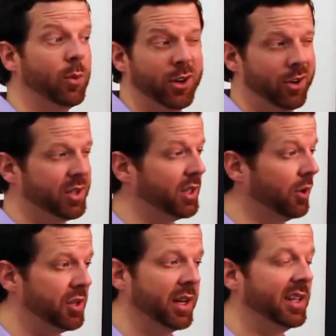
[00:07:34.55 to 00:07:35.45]
when you're
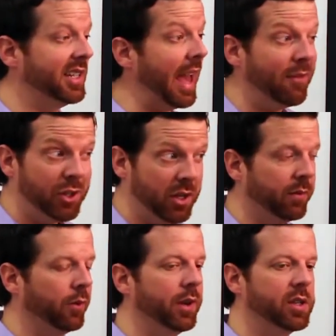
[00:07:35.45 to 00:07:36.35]
searching and scavenging
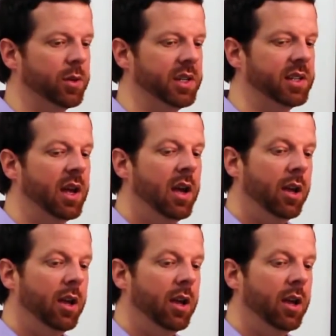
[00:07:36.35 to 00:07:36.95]
for resources,